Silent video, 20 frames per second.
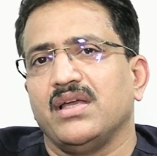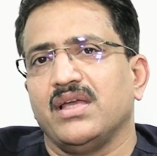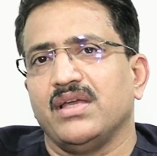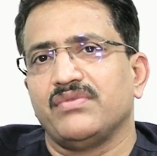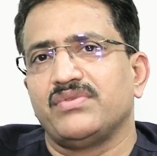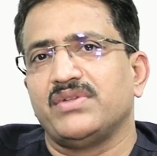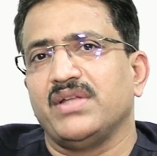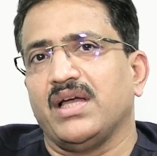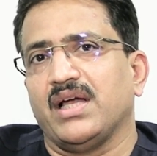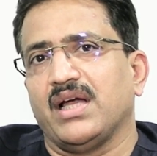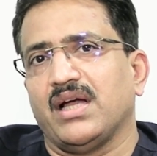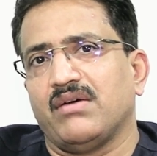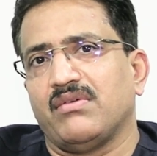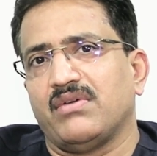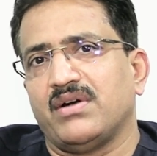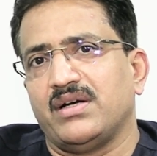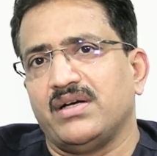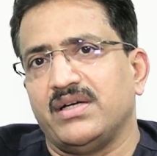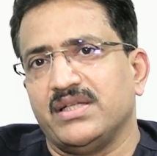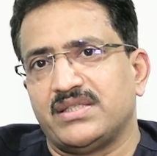If they have
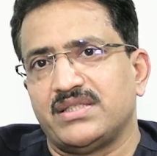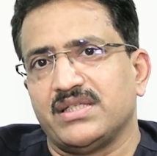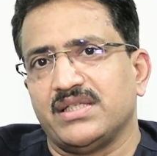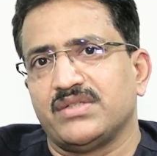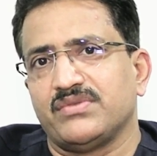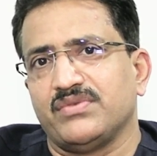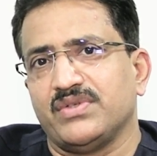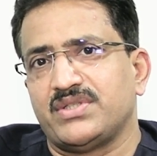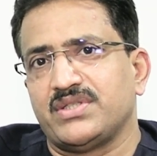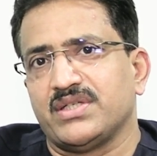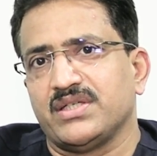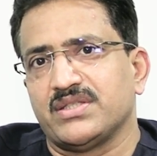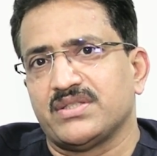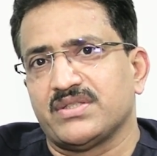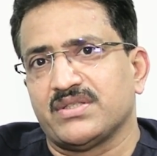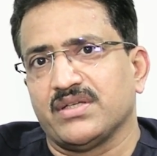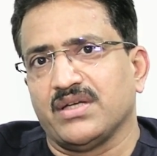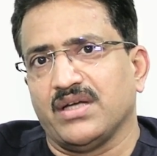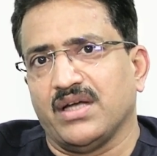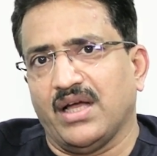a disease which
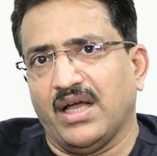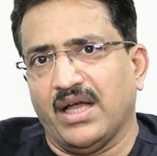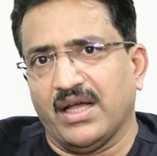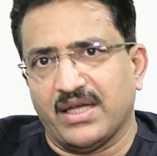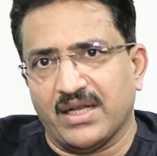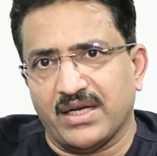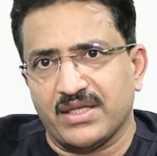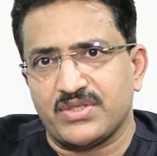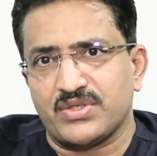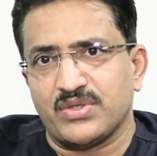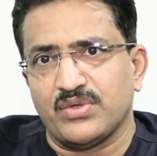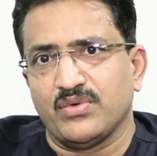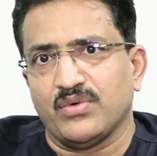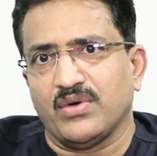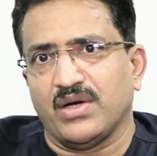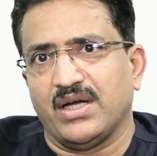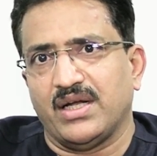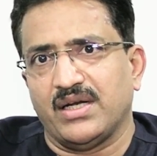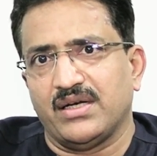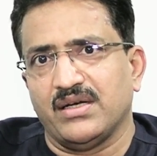is aggressive
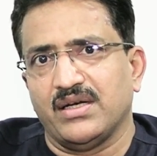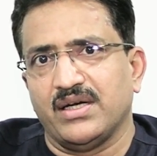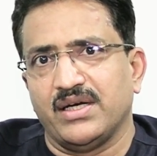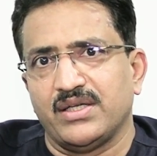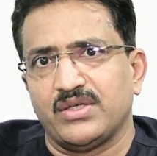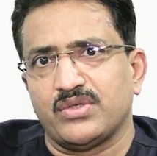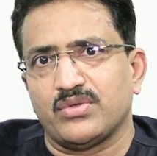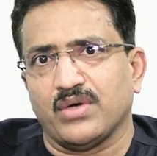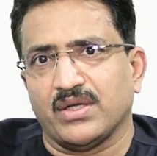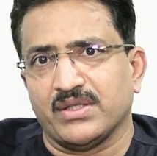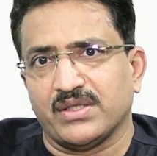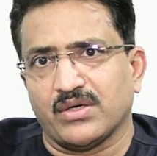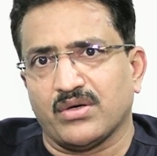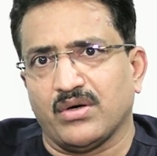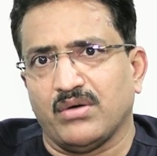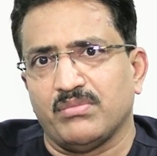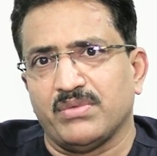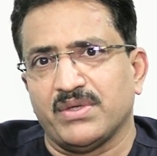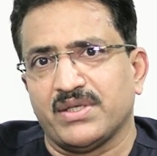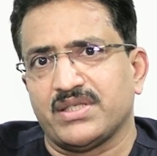and leading to other
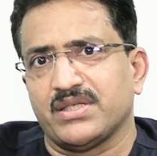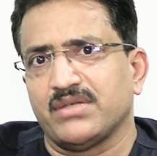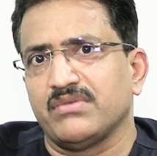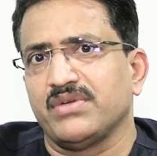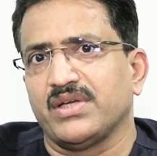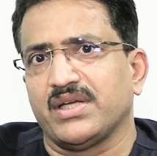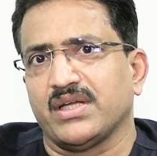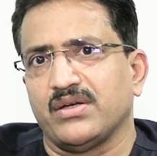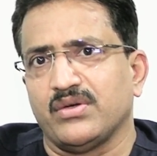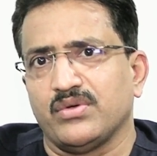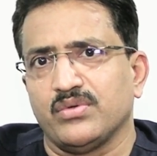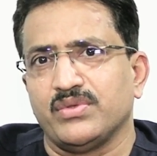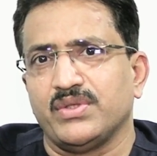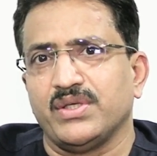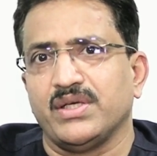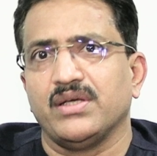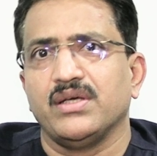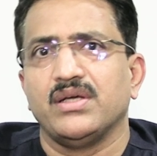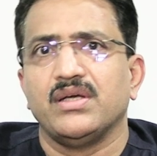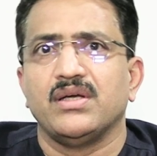complications, we can do
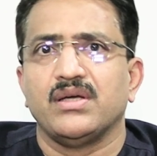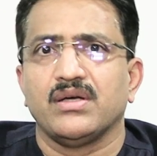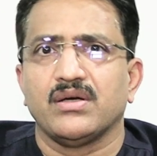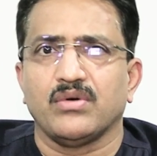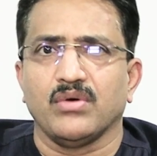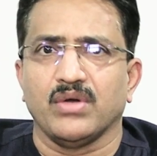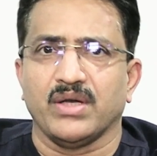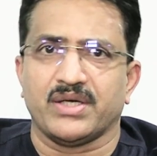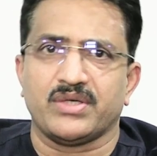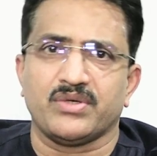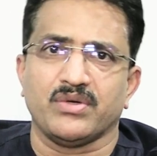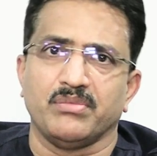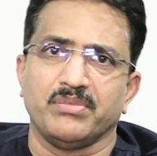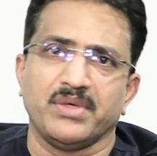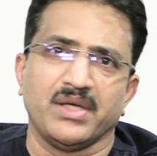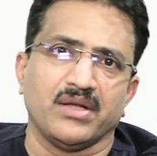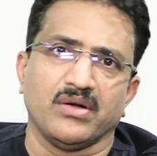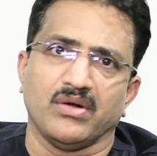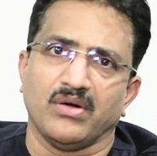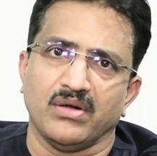the
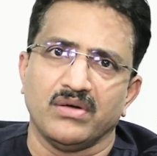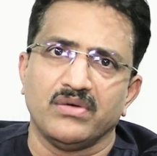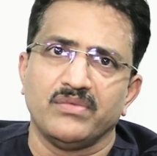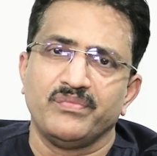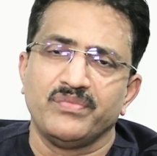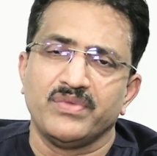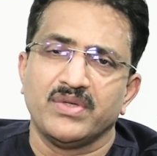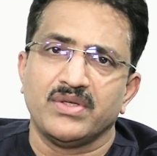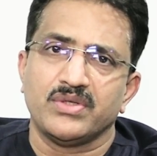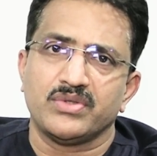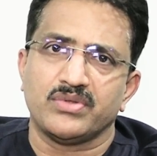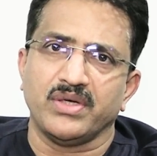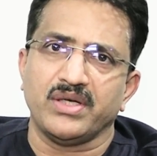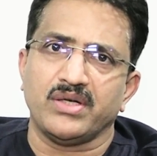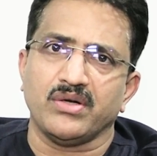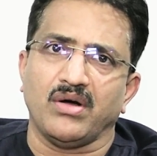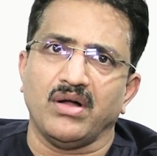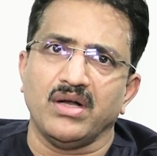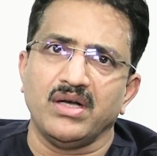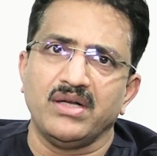colectomy and all. So
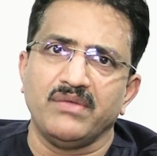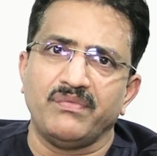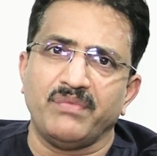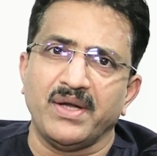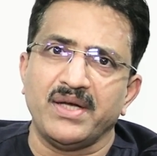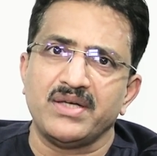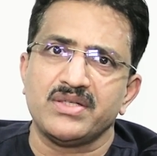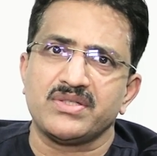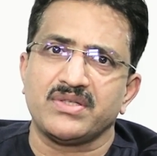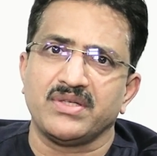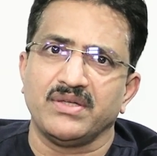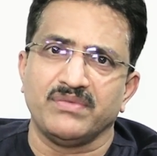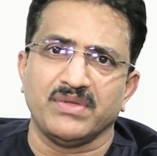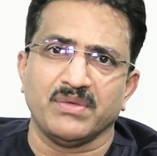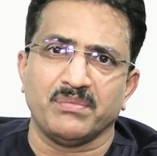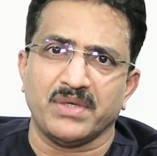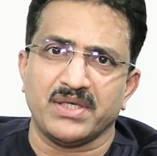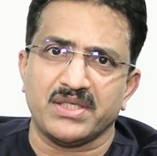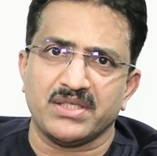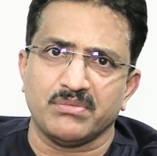it all depends. If
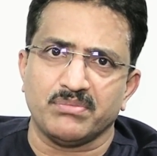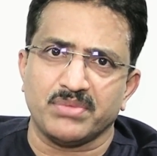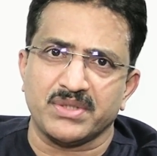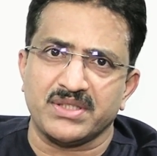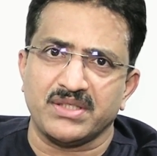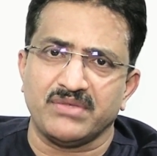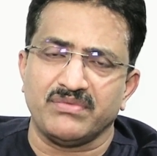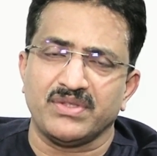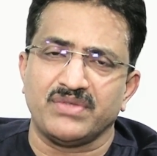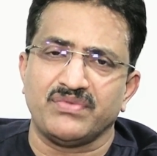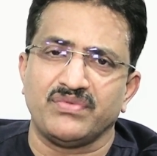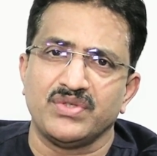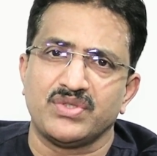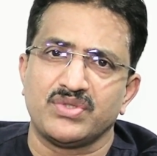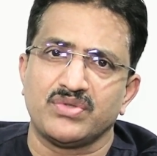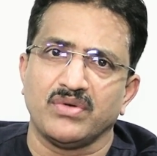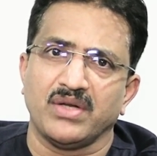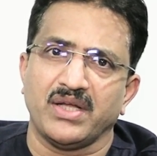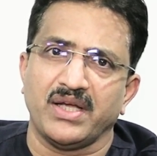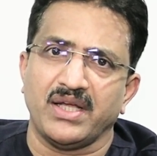the patient present with
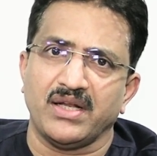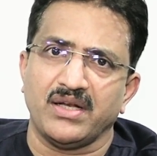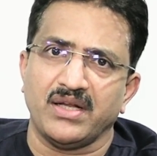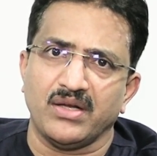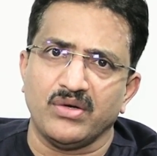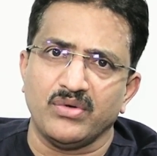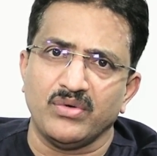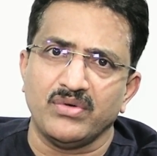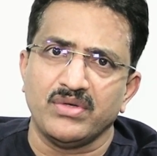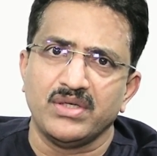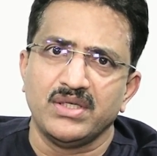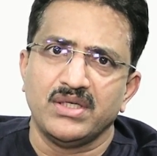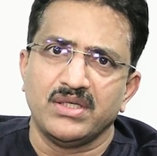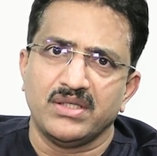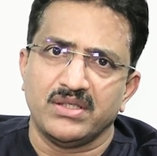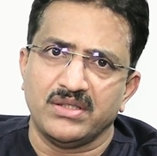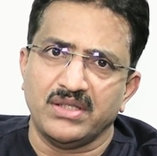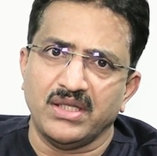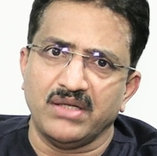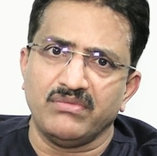fistula and ano,
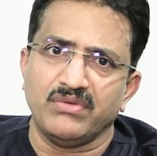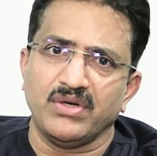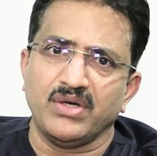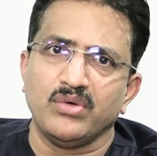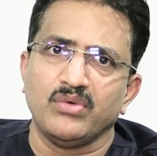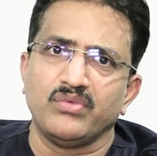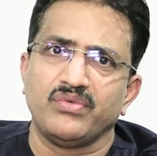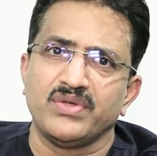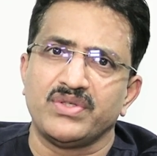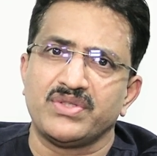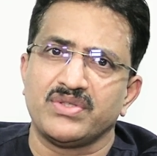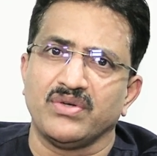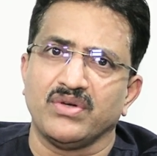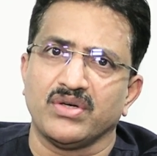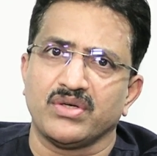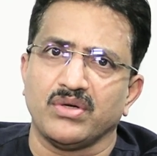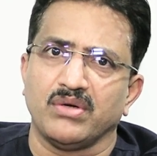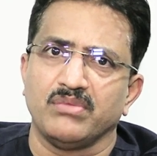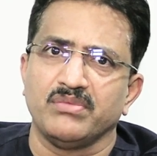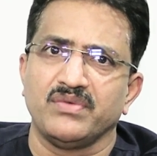then we do
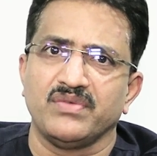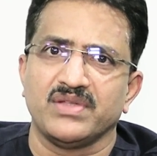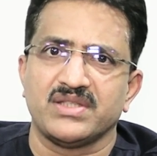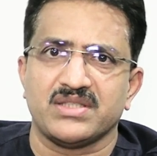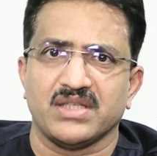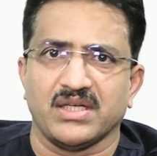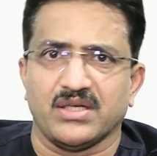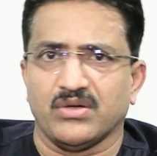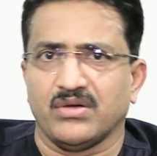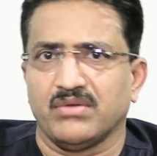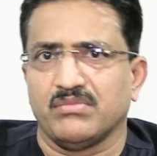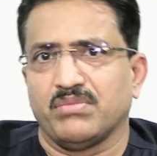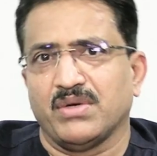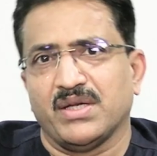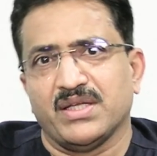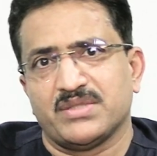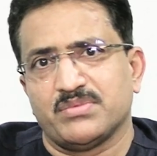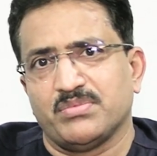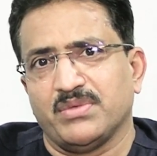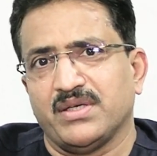fistulectomy with seton
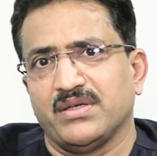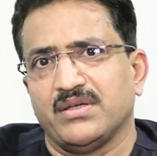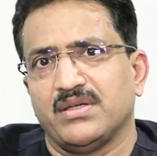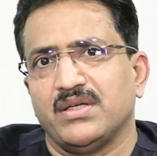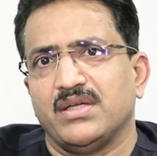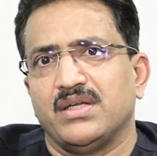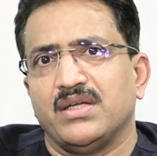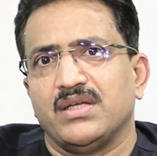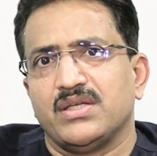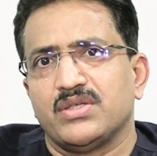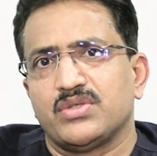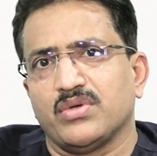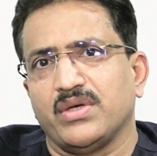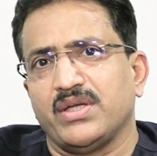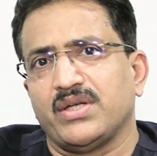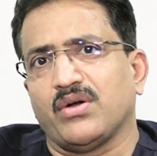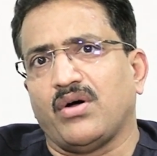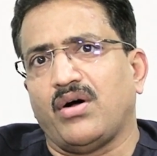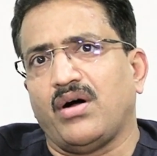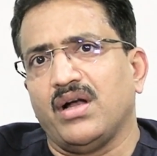placement. So
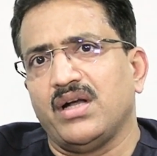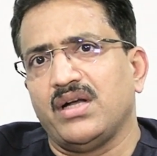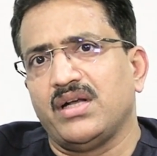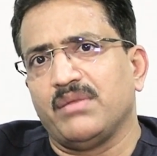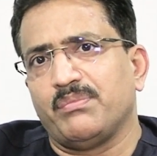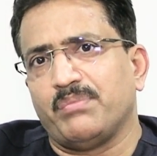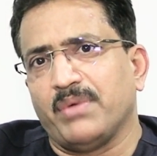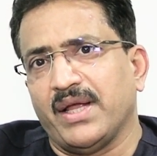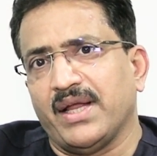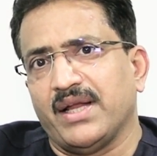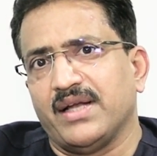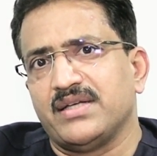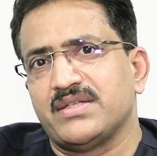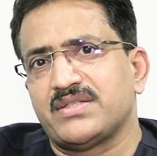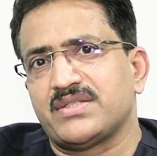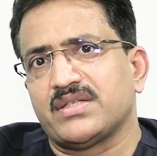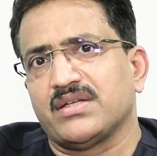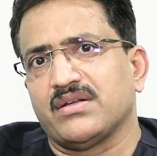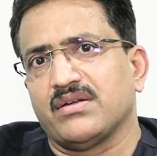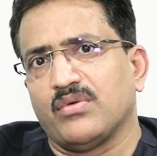it all
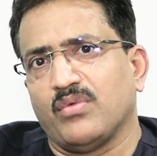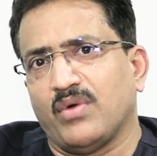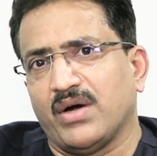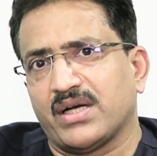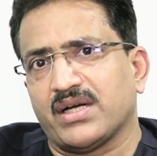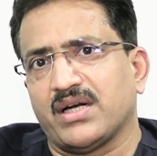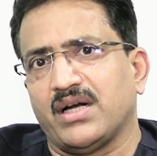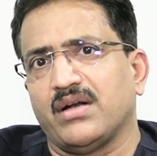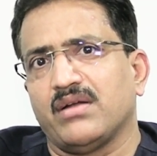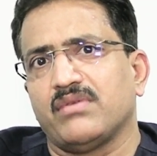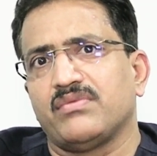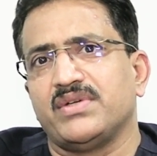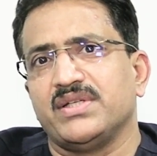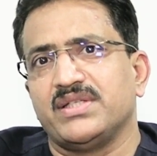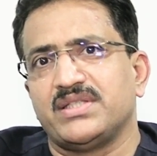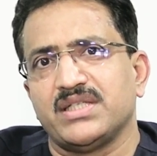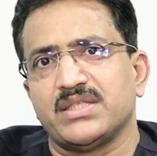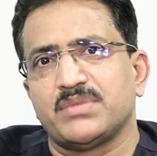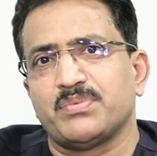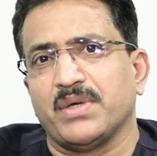depends what kind of
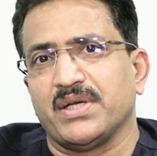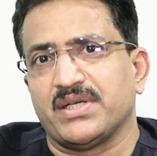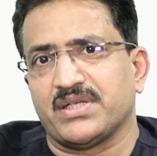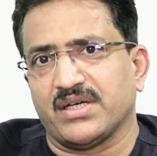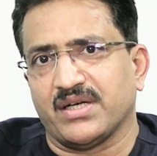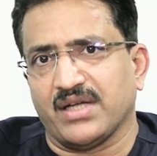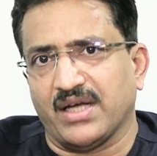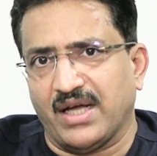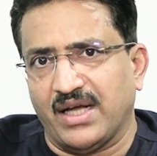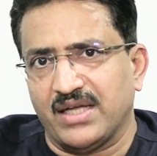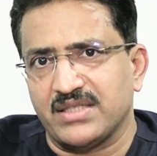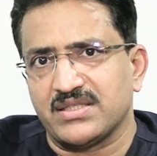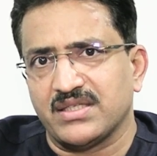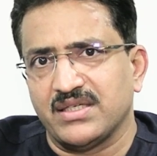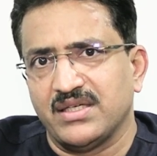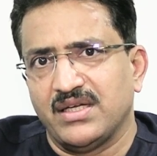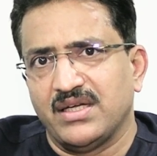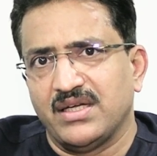disease patient has